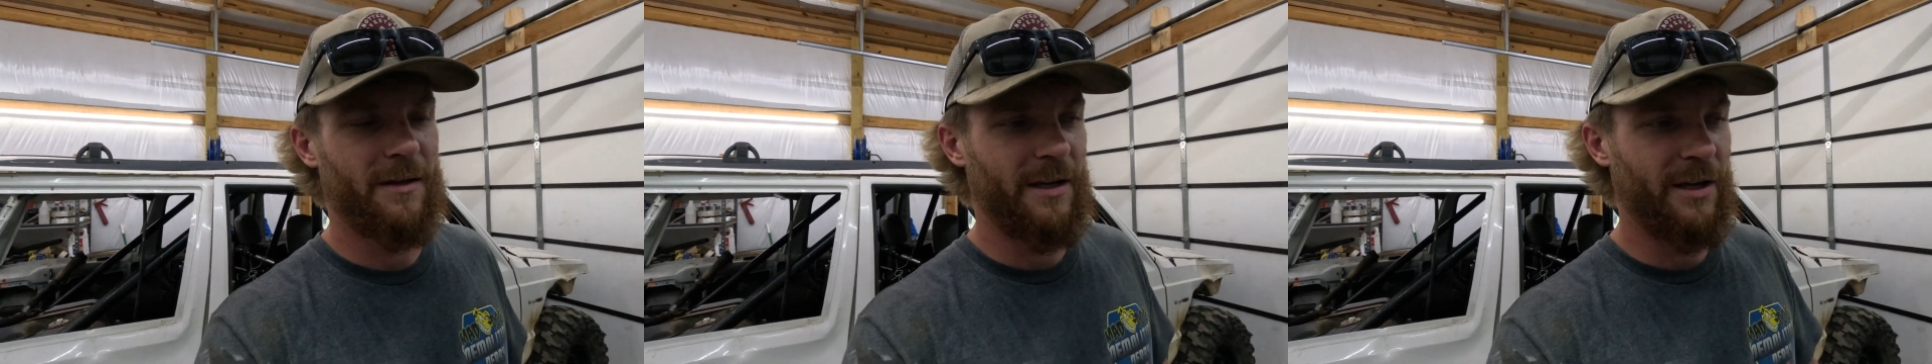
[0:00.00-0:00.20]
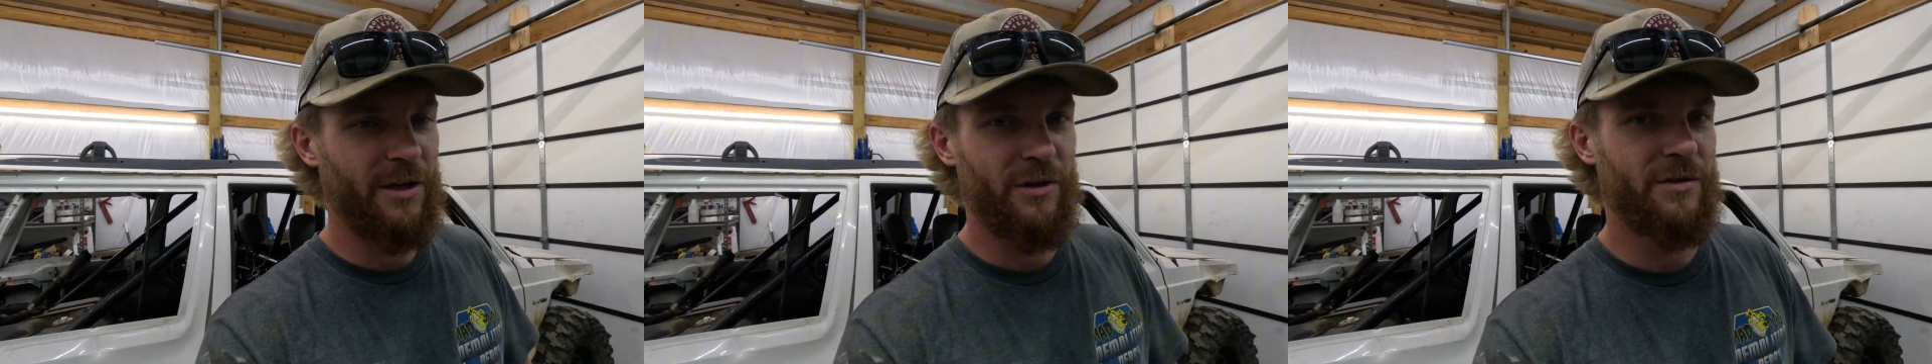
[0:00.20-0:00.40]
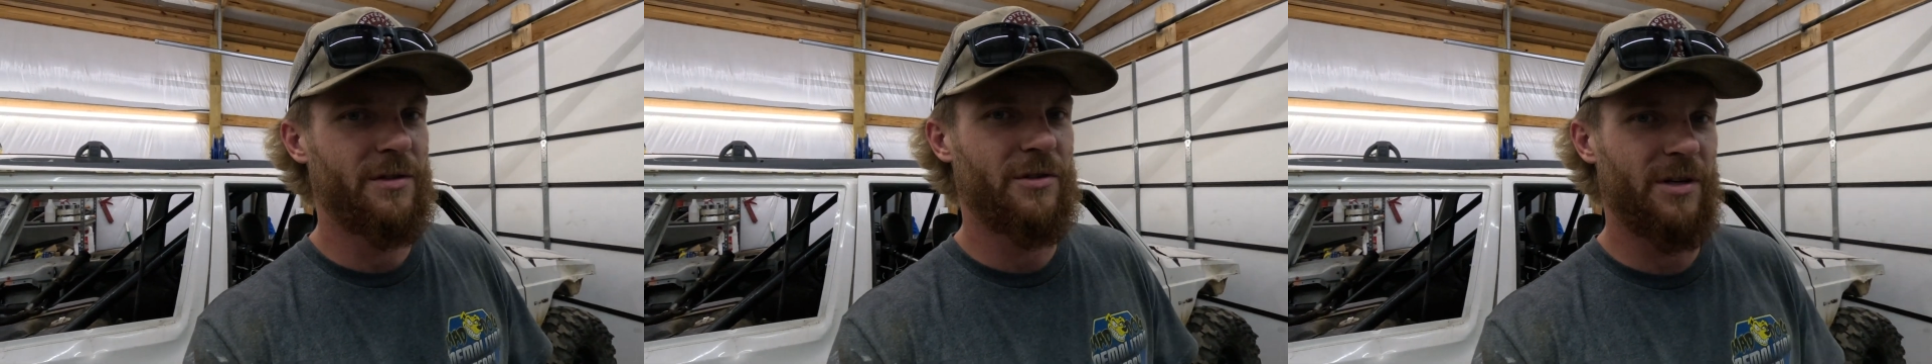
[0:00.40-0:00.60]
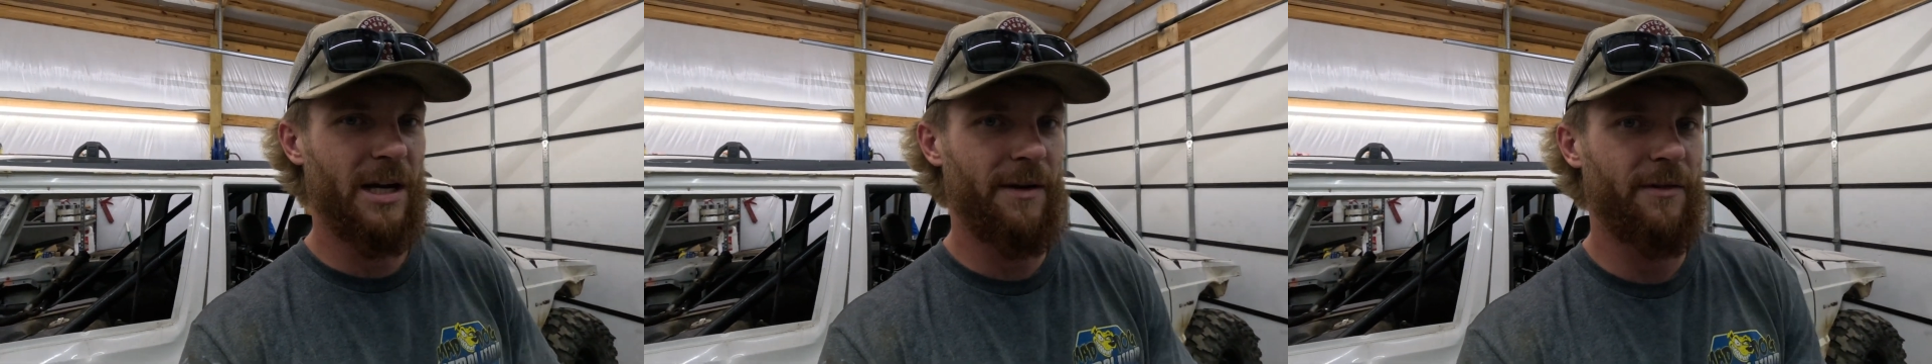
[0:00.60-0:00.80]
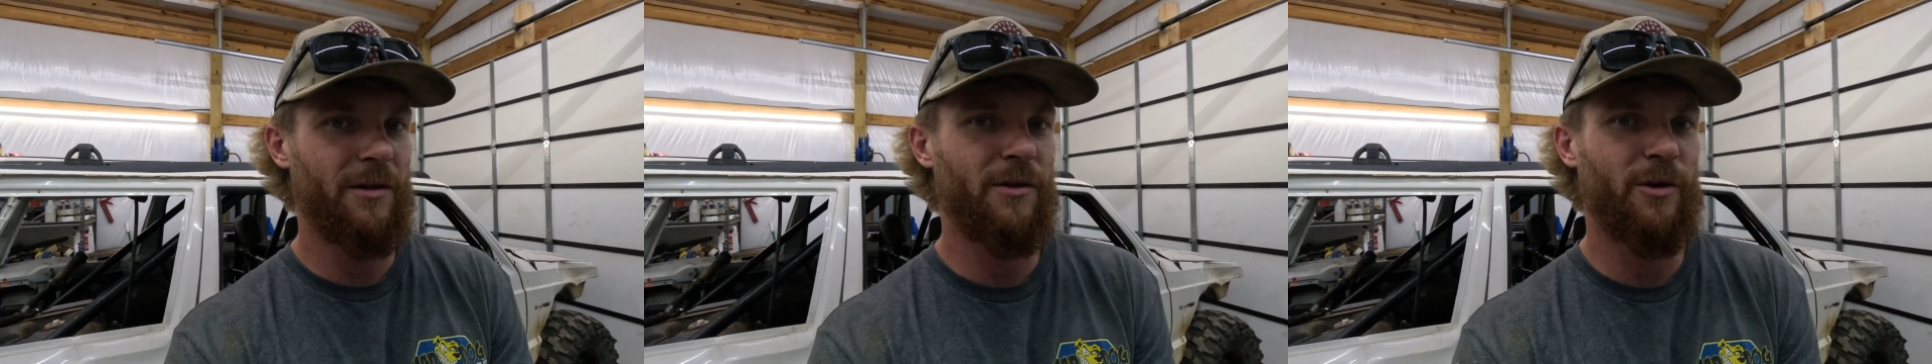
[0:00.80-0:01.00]
get used to
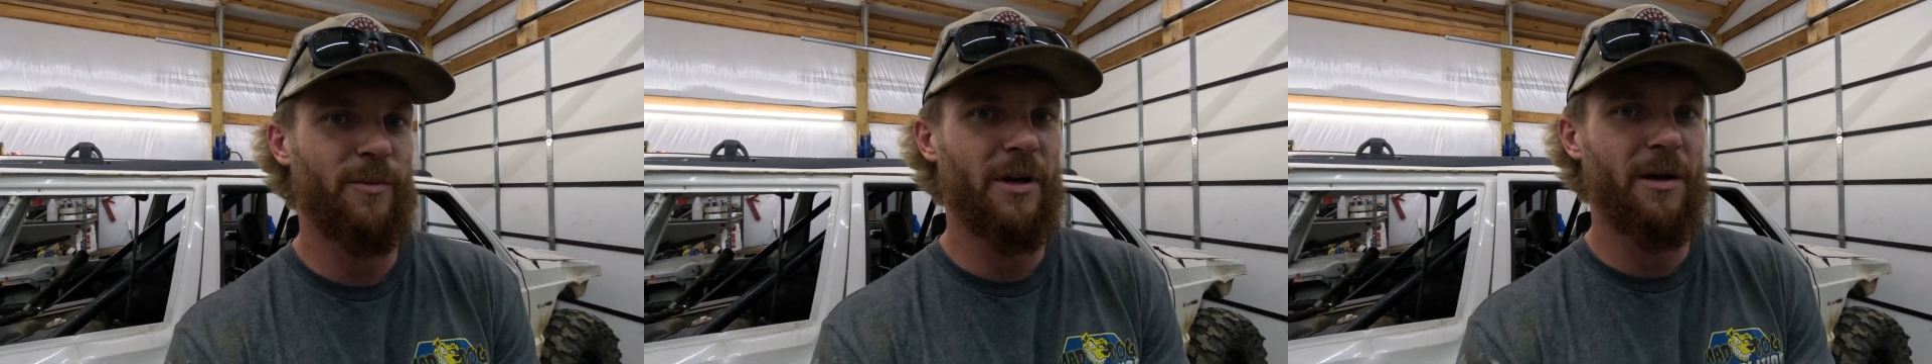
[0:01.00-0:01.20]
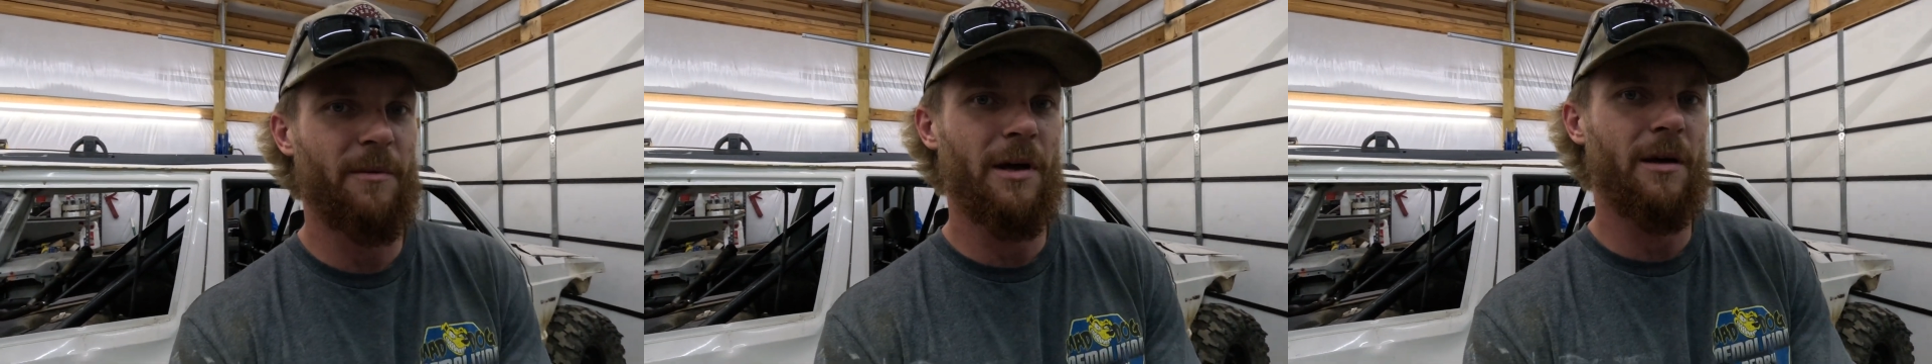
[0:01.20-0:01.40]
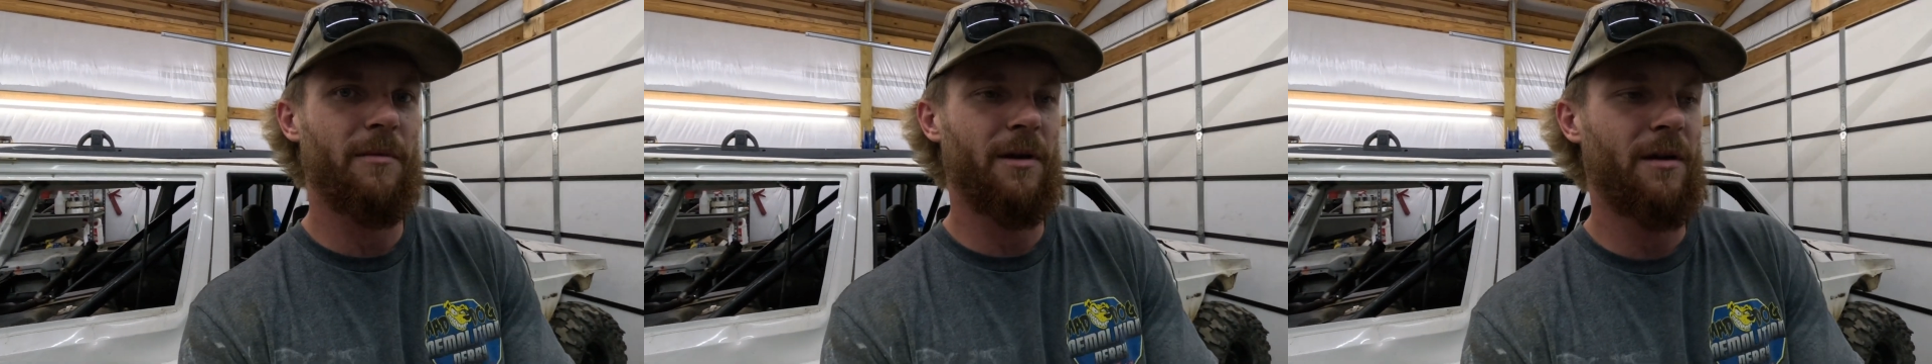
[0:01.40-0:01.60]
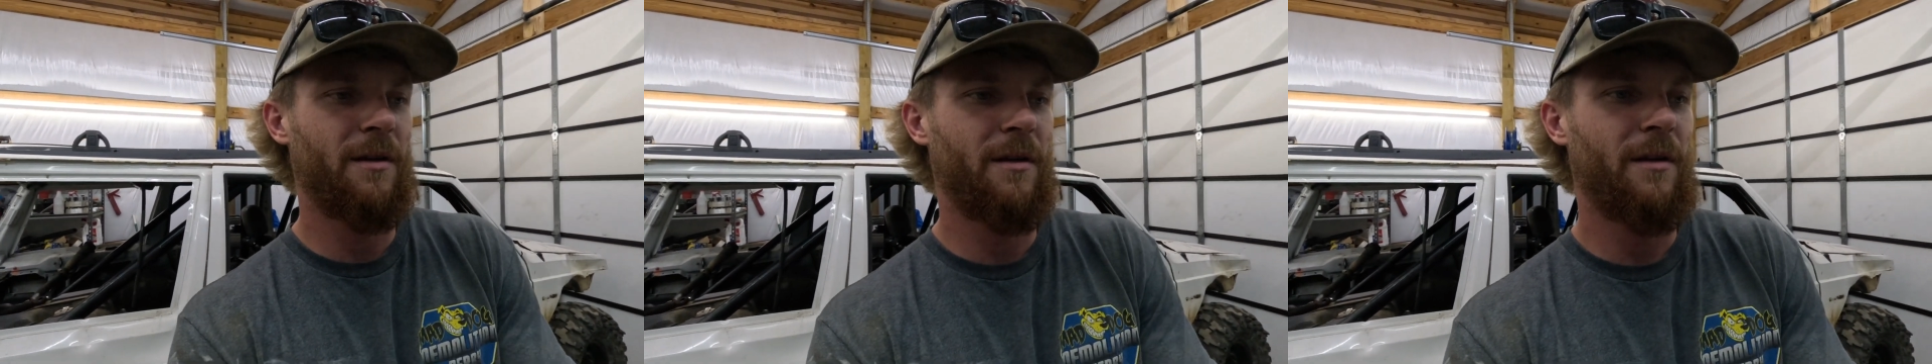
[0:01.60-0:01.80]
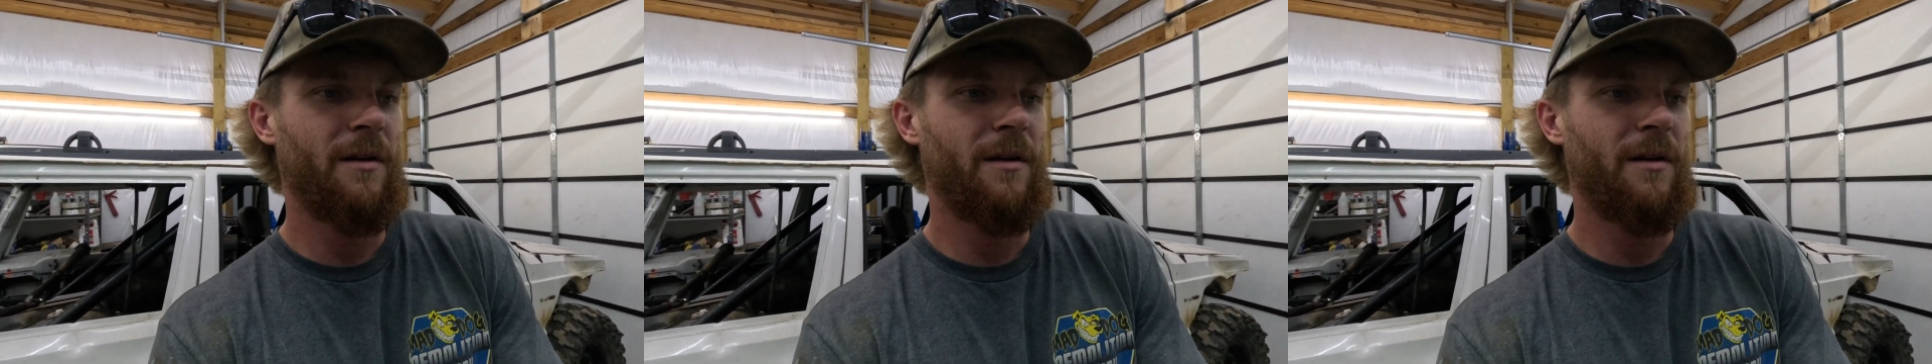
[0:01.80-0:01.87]
driving it a little bit, maybe